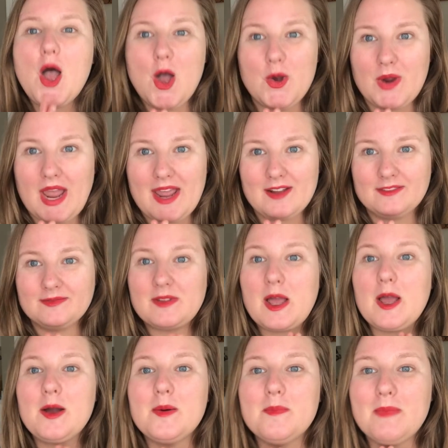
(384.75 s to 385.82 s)
Okay.
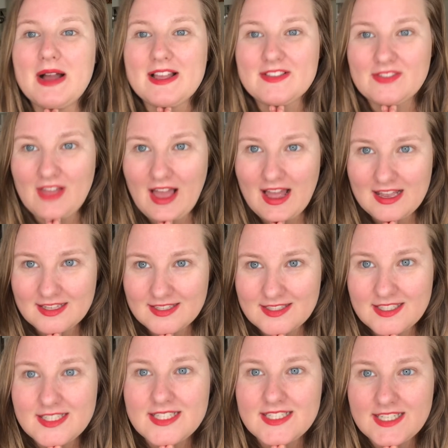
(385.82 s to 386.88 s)
My last
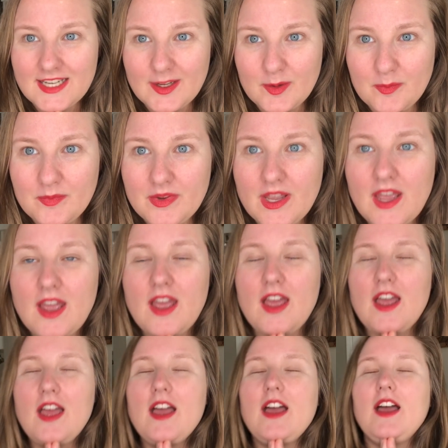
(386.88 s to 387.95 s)
tip,
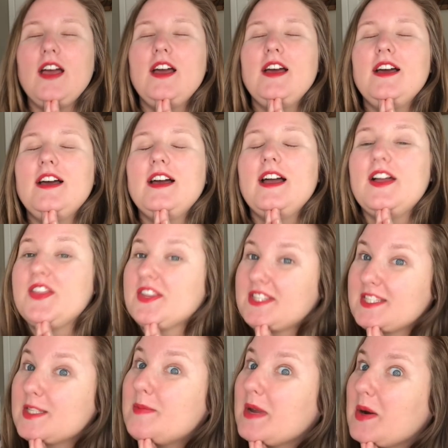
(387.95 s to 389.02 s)
and this
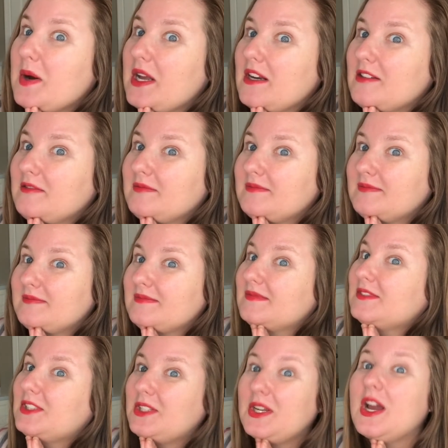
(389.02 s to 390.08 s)
is a big one.
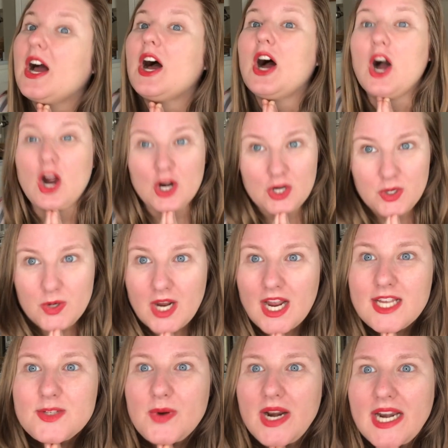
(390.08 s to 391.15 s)
Are you
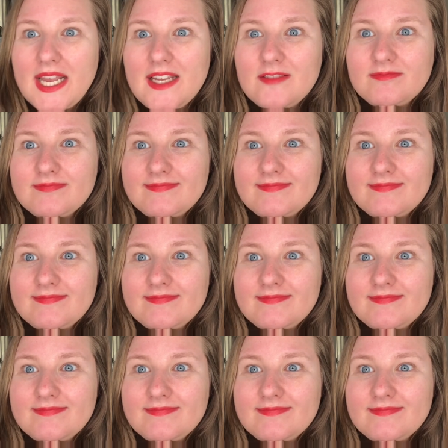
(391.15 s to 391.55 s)
guys ready?